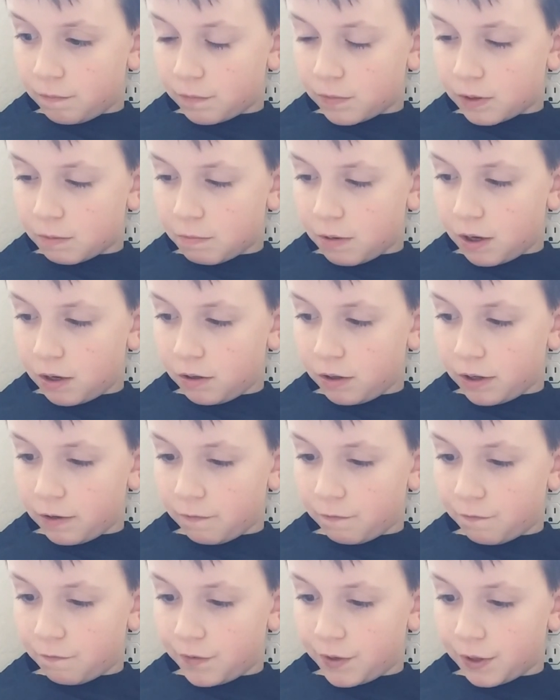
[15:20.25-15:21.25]
smell
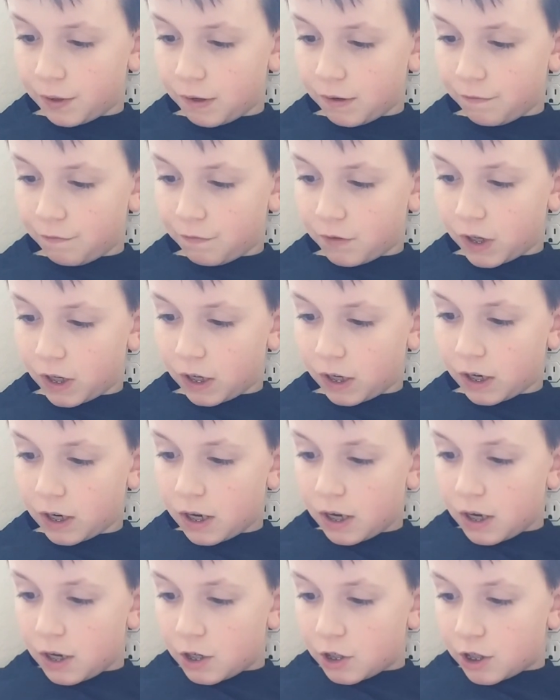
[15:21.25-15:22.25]
and feel of fur.
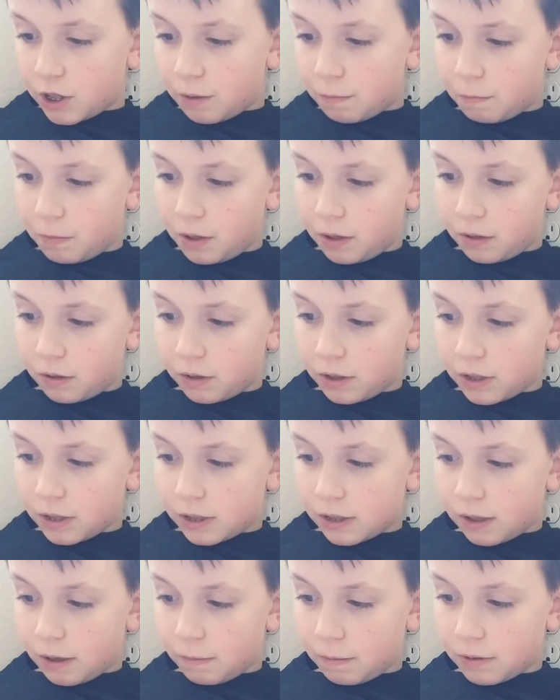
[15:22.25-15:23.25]
She immediately
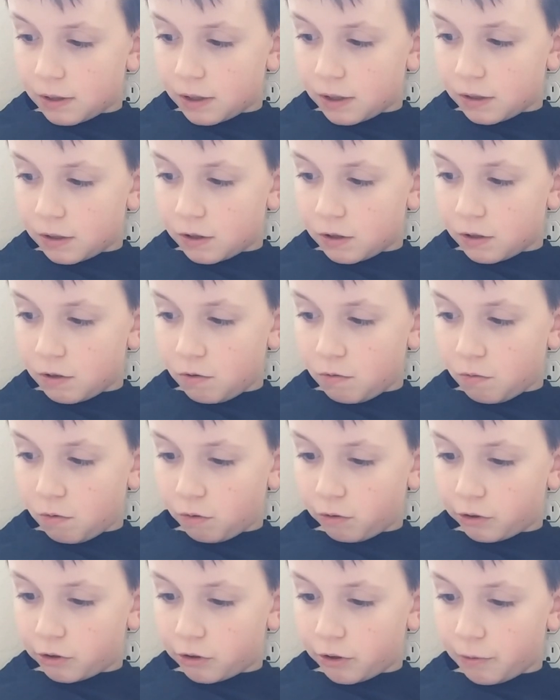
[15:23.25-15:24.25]
stepped into the
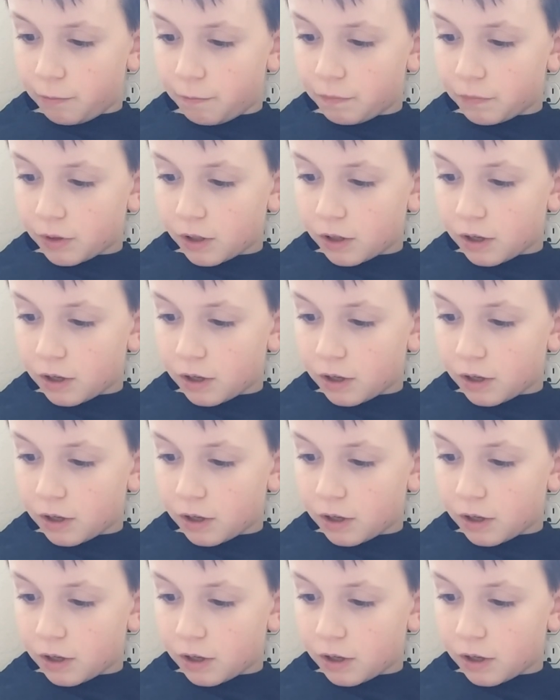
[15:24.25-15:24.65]
wardrobe